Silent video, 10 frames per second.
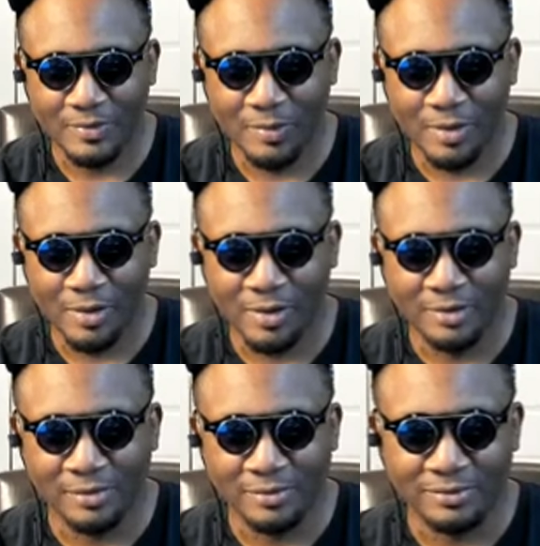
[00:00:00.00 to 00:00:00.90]

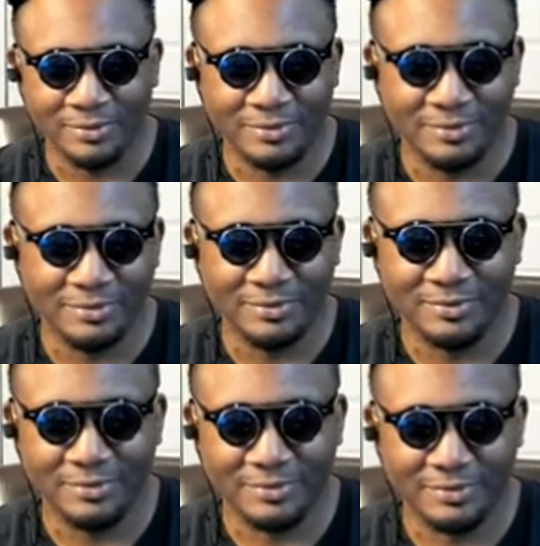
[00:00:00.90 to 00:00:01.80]

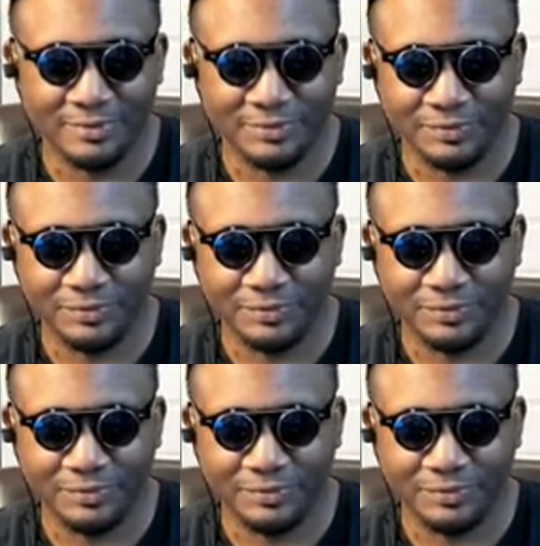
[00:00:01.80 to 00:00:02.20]
(no one is talking)